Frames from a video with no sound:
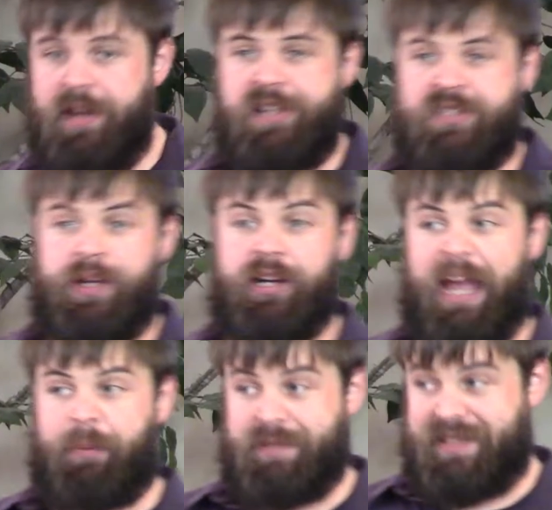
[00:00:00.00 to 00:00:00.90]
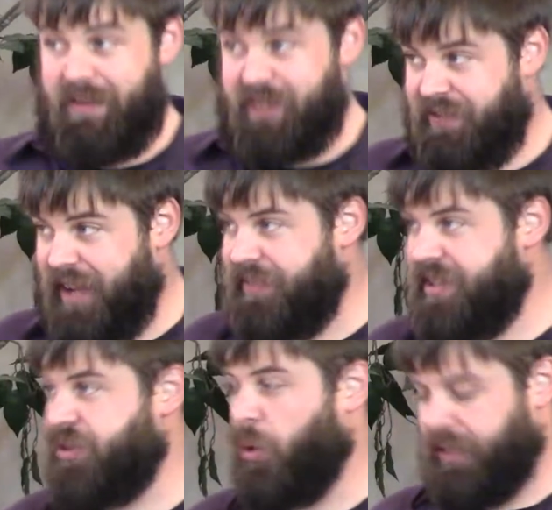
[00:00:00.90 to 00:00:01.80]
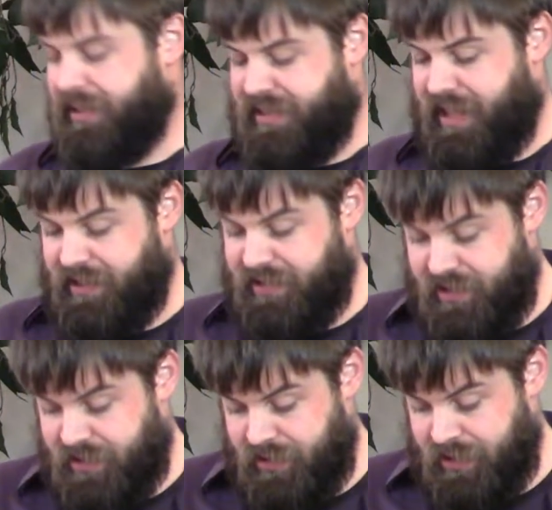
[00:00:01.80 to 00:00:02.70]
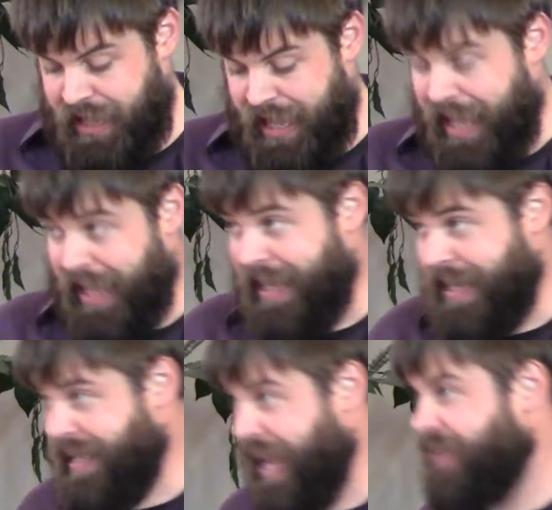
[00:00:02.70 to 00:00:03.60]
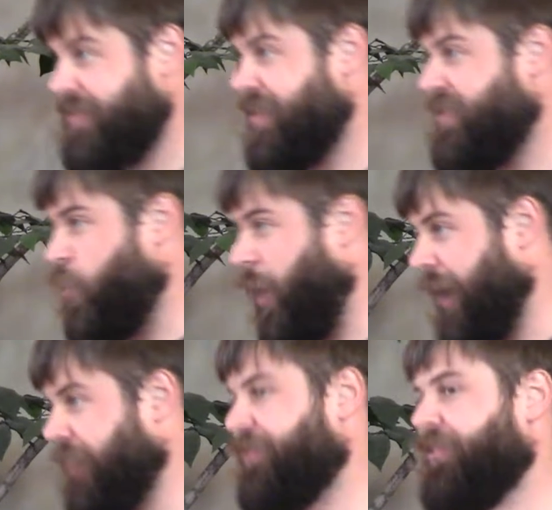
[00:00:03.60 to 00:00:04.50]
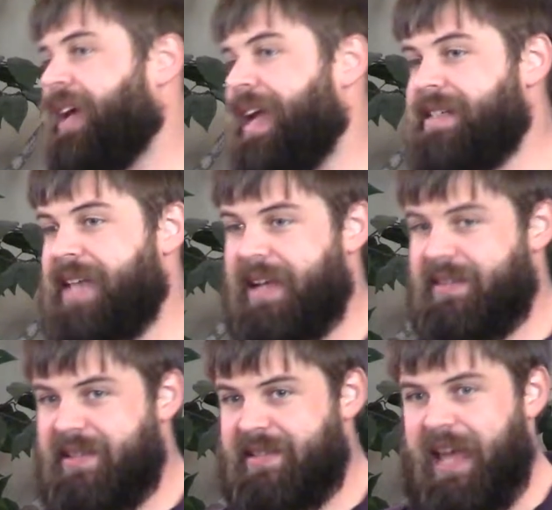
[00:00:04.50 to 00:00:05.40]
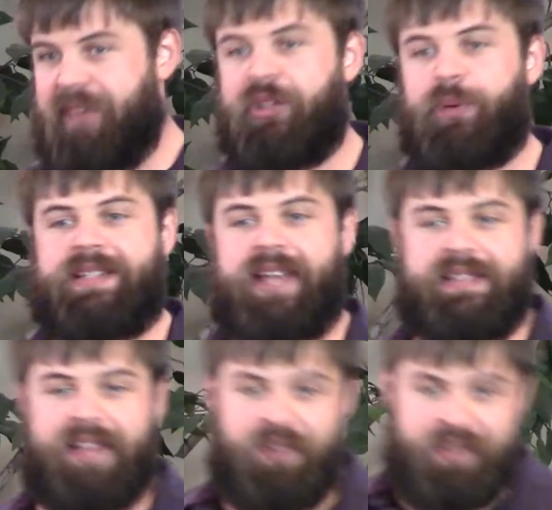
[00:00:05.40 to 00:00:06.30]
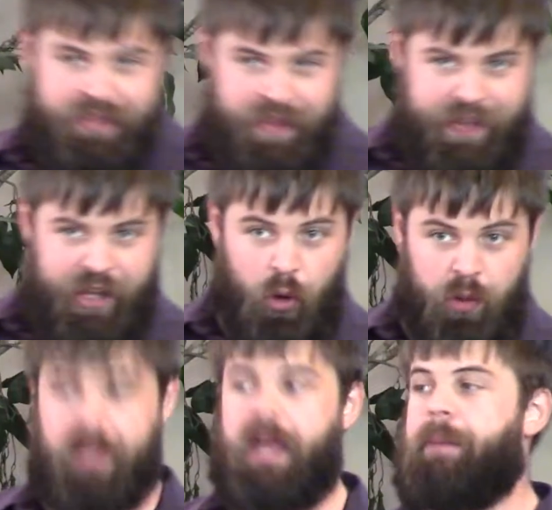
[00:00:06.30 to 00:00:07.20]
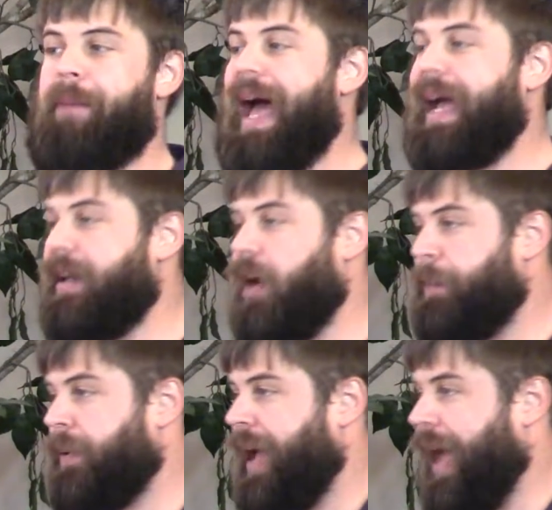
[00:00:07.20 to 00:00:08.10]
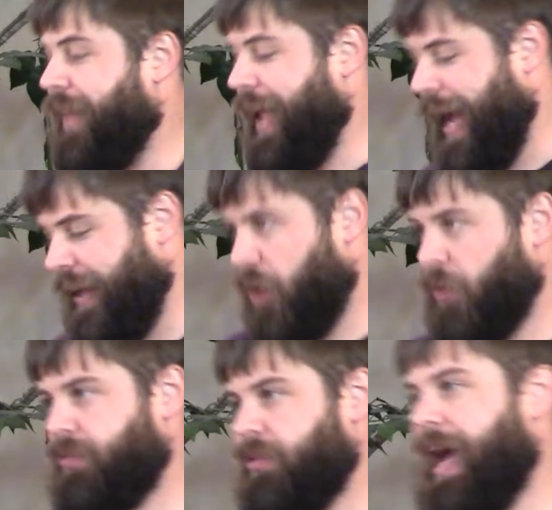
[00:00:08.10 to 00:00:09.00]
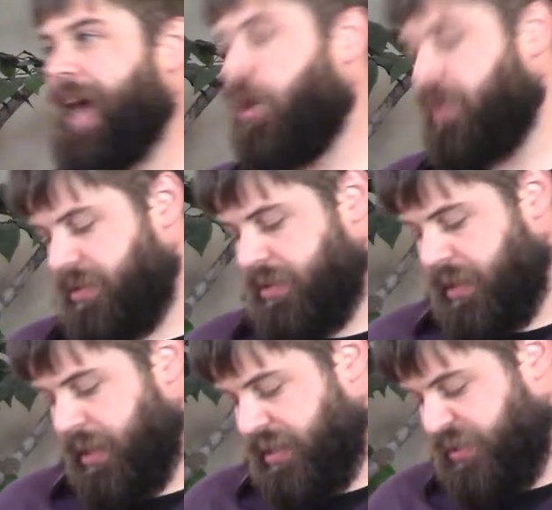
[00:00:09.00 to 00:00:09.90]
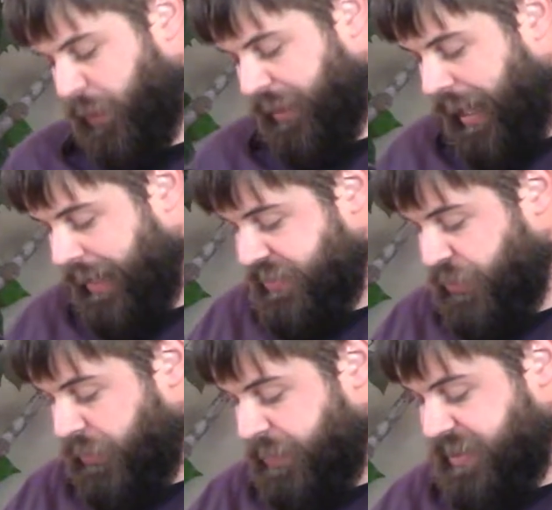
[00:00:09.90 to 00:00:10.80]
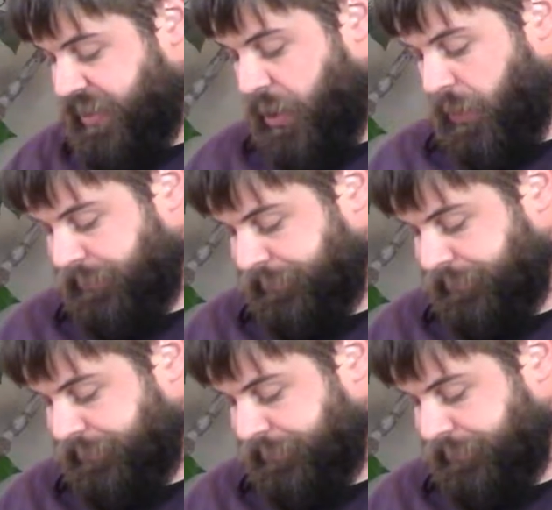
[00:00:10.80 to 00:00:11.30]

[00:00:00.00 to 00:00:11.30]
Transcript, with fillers: So here, Abram, 75 years old, it says. He takes his wife, he takes his nephew, he takes everything that they own, pack it up, and they head out. Head out to where God had told them to go